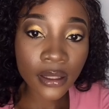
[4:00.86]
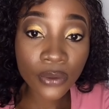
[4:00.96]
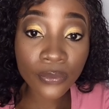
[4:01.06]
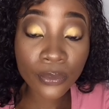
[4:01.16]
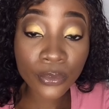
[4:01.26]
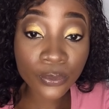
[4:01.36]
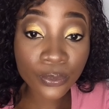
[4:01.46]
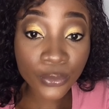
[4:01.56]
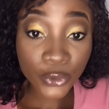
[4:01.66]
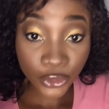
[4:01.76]
the
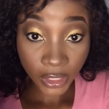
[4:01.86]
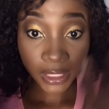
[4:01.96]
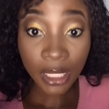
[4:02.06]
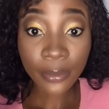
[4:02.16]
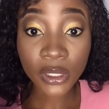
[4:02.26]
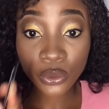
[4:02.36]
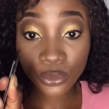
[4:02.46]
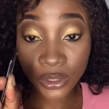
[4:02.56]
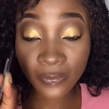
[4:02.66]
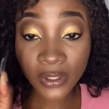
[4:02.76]
trick number 2,
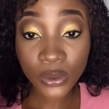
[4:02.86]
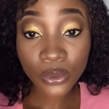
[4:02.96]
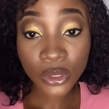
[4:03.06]
the first one